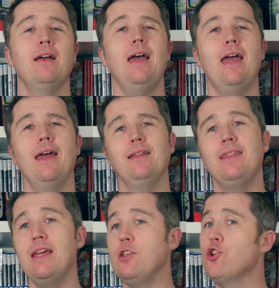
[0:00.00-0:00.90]
and
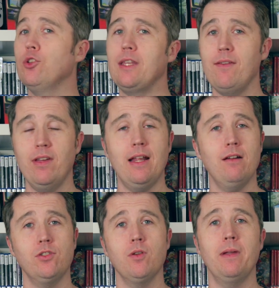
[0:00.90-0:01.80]
then you're leaving
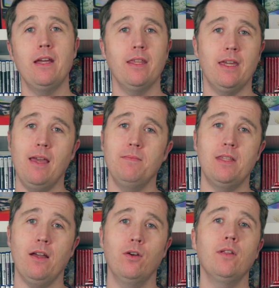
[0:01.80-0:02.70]
out so many other games
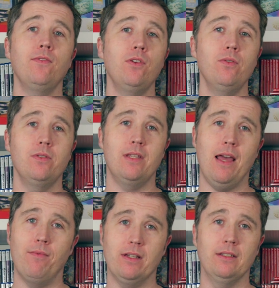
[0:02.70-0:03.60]
that could have used
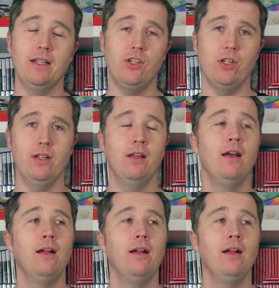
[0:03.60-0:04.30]
that recognition.